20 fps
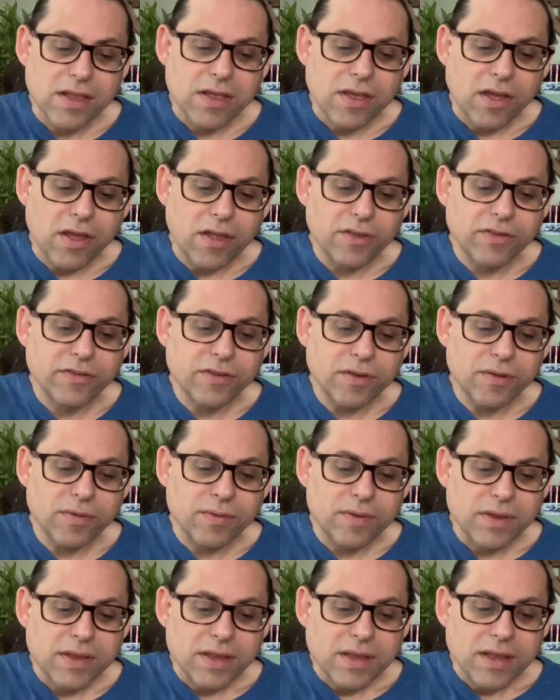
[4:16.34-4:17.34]
Also,
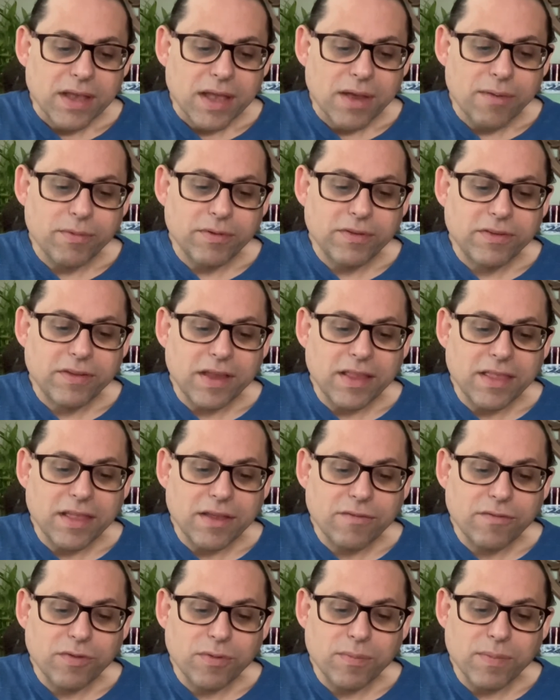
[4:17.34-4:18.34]
I would say
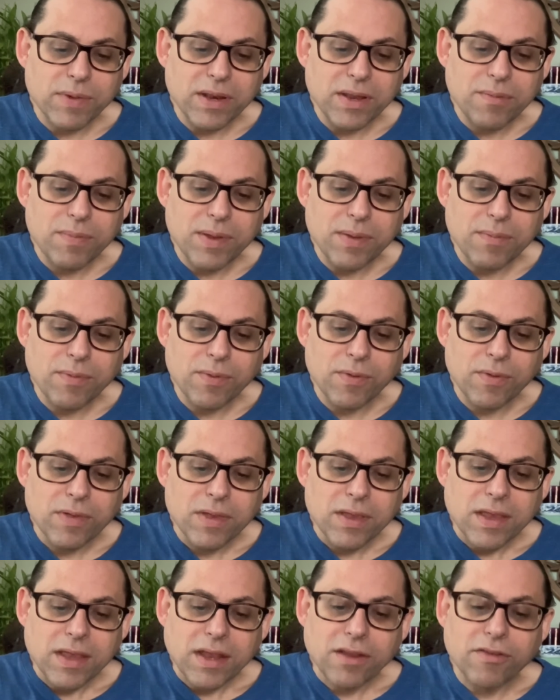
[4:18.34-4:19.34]
that for many people,
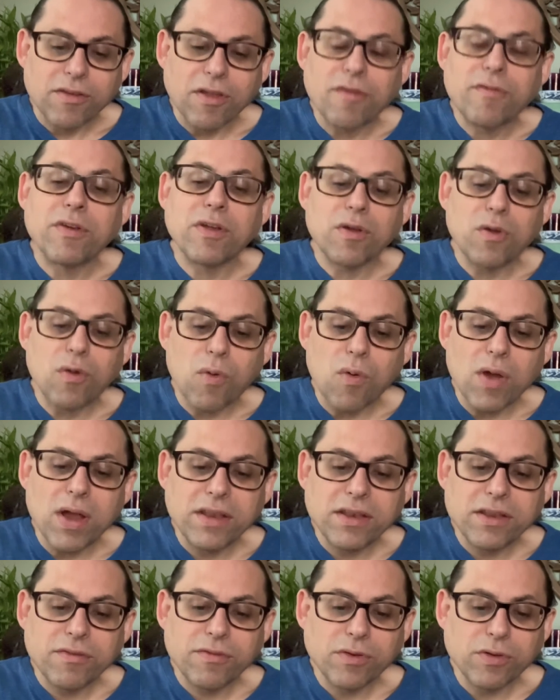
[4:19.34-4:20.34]
it is often
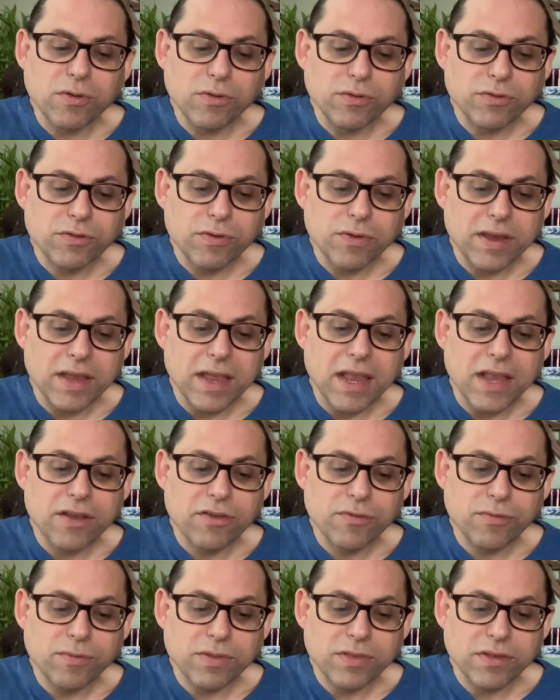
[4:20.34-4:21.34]
quite difficult to
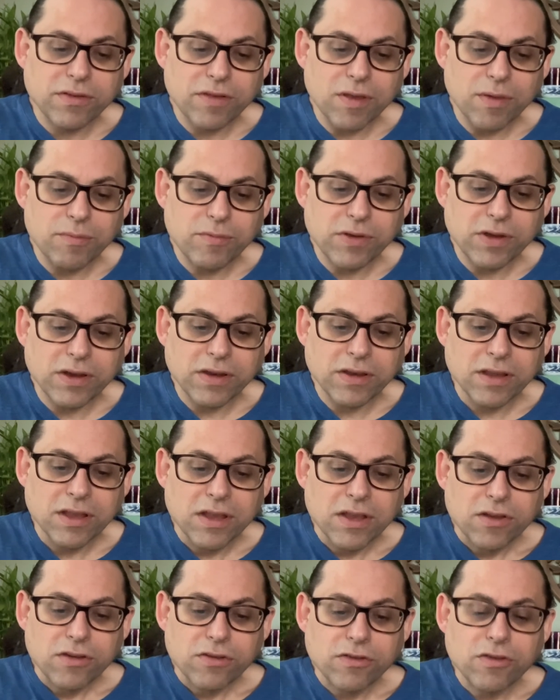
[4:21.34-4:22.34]
engage with the subject
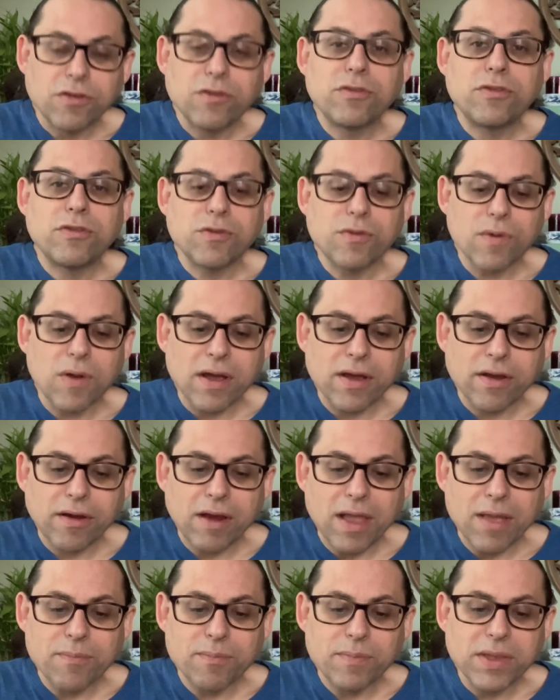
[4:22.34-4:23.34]
due to
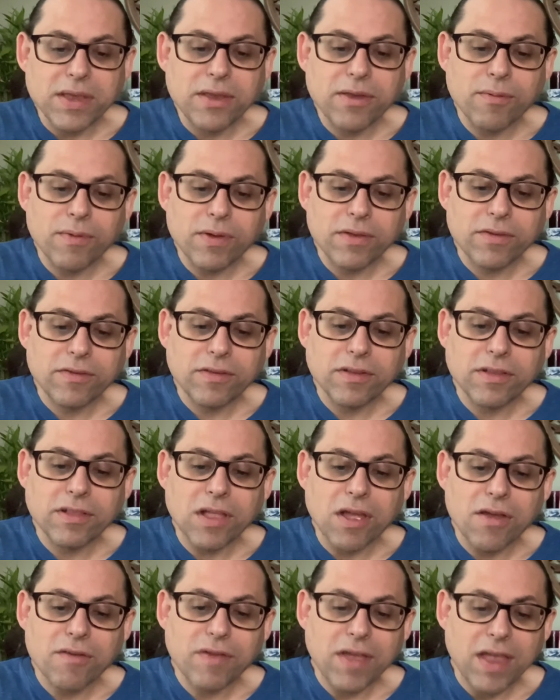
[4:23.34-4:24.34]
our ambiguous
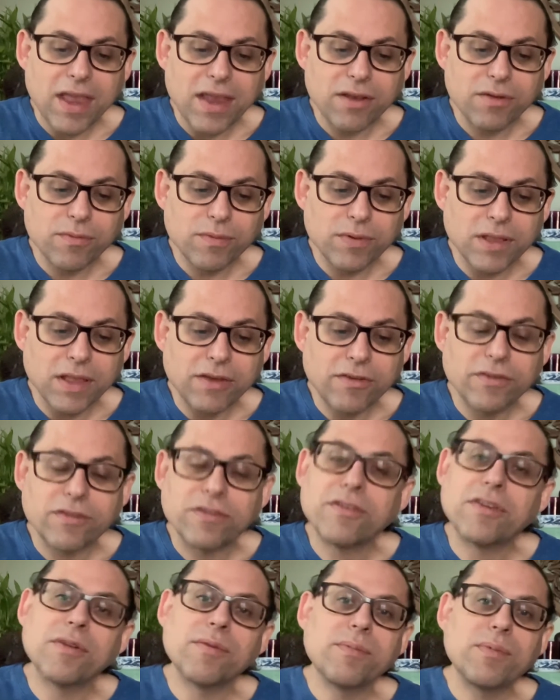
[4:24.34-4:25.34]
love-hate
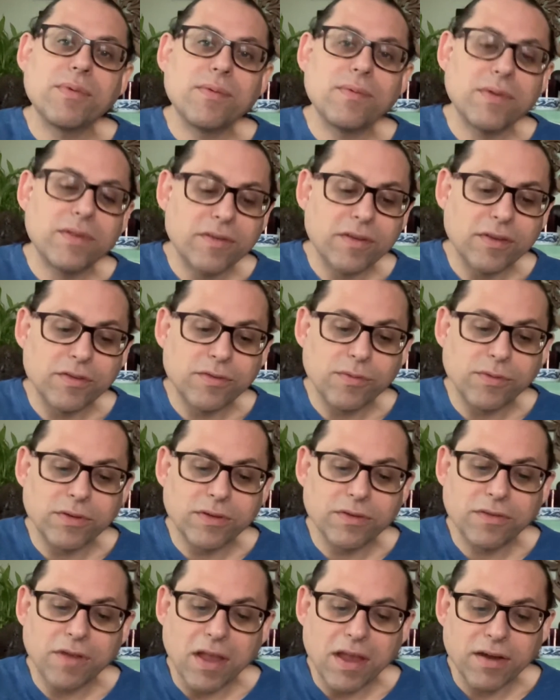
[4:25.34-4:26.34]
relationship with sensual
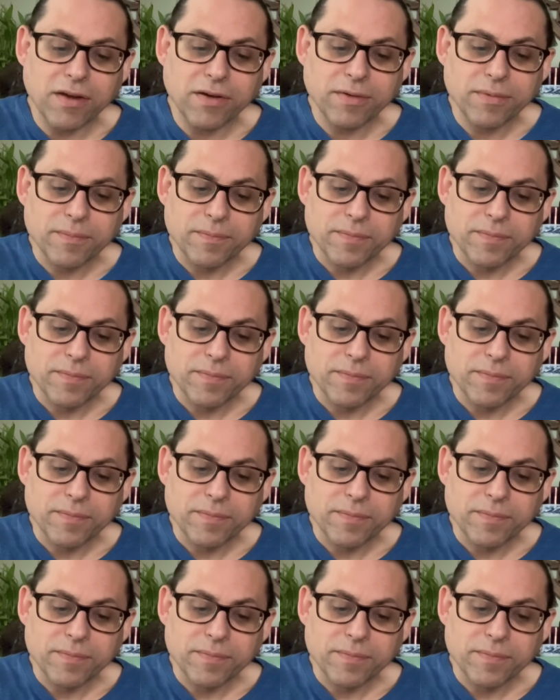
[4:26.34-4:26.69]
desire.